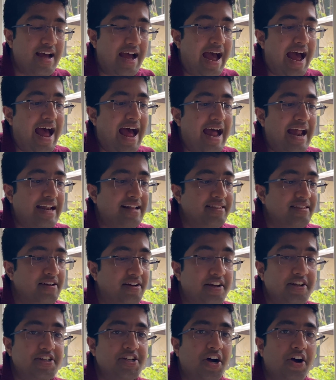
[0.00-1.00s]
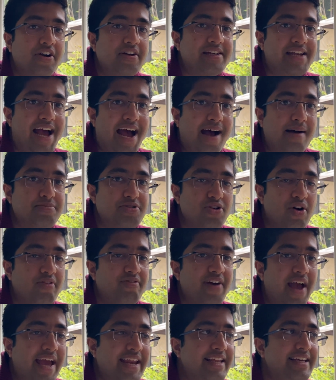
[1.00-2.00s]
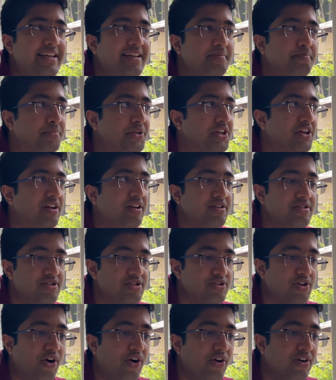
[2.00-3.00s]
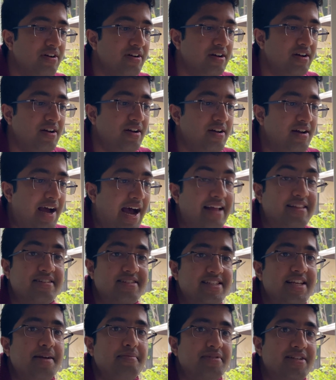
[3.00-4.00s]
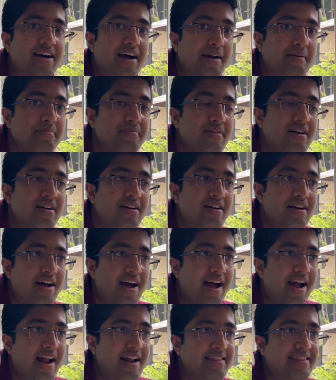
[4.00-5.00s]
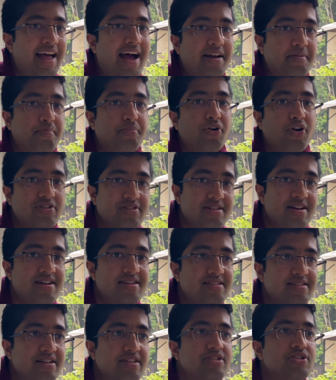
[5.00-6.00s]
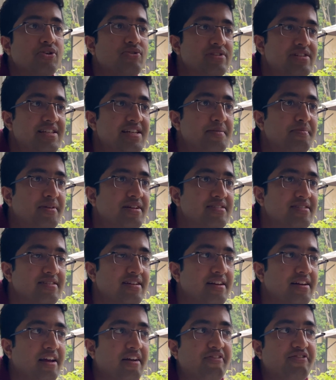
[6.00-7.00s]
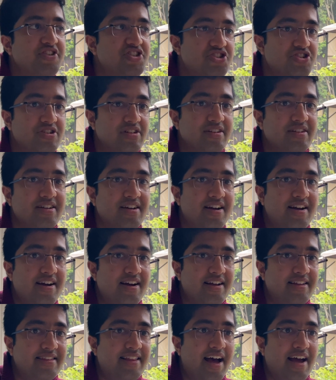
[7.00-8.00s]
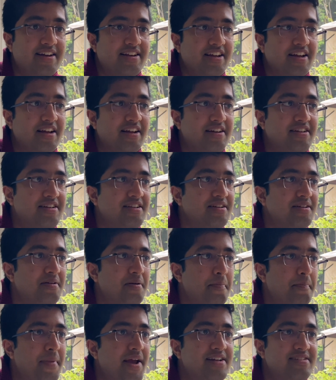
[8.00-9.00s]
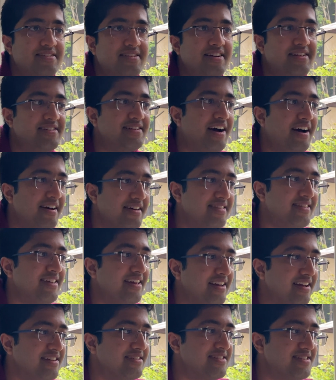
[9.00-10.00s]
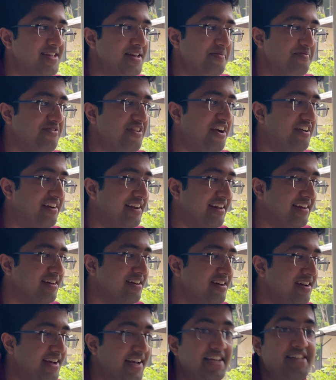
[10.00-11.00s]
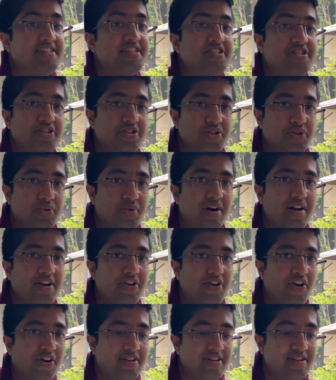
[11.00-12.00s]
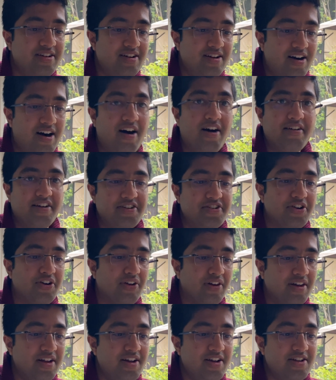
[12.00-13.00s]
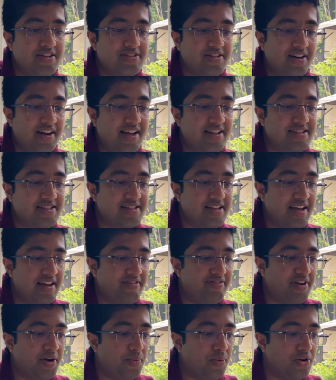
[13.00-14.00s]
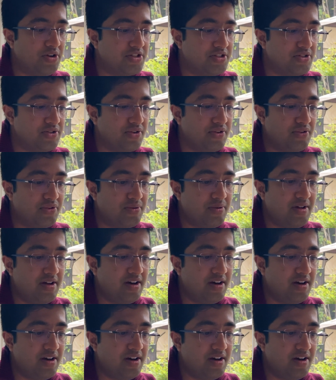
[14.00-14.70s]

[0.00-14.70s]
and the guitar tabs of any particular song at the same time. And that process is so seamless and efficient that it makes the entire thing seem very easy to do and not hard at all. So let's say if I want to,